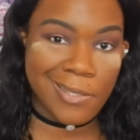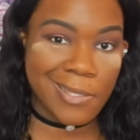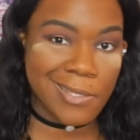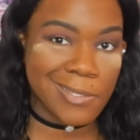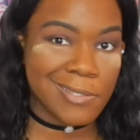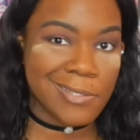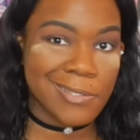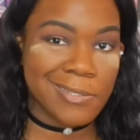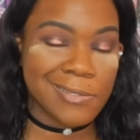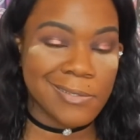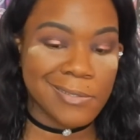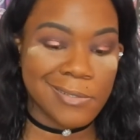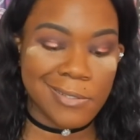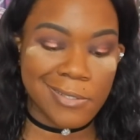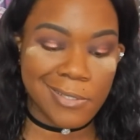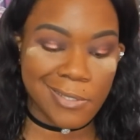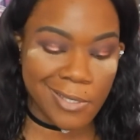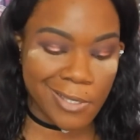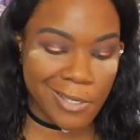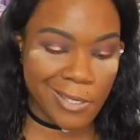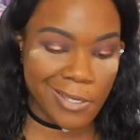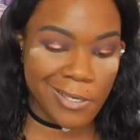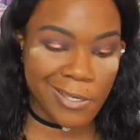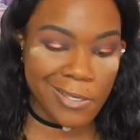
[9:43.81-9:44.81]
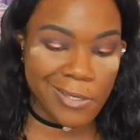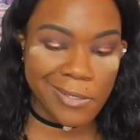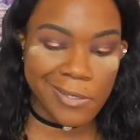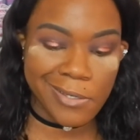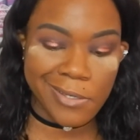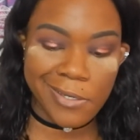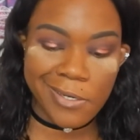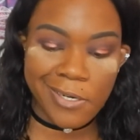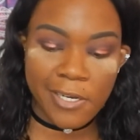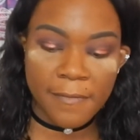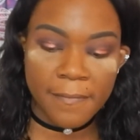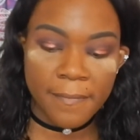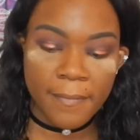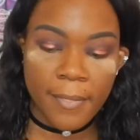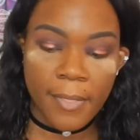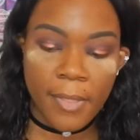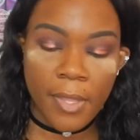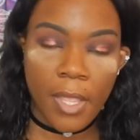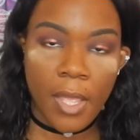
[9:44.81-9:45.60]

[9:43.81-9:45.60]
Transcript: this look here.